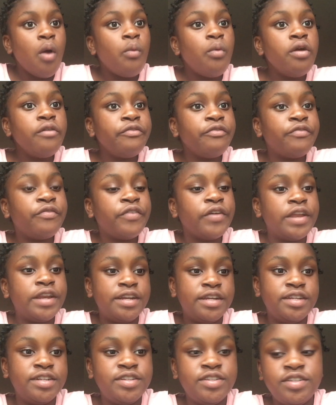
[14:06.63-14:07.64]
We're
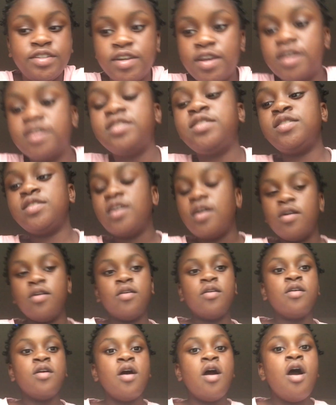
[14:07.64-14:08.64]
finished.
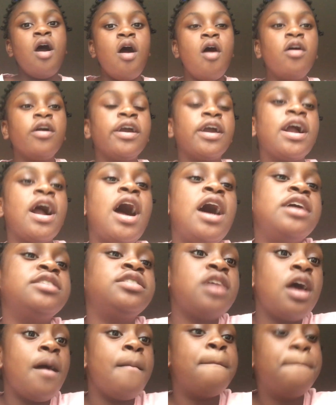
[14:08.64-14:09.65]
So, okay,
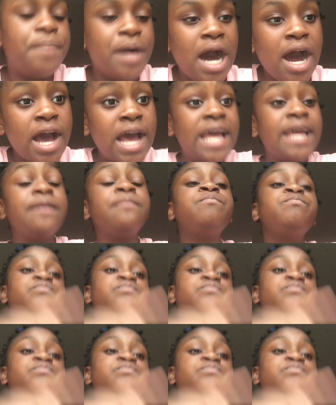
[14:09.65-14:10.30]
guys. Bye.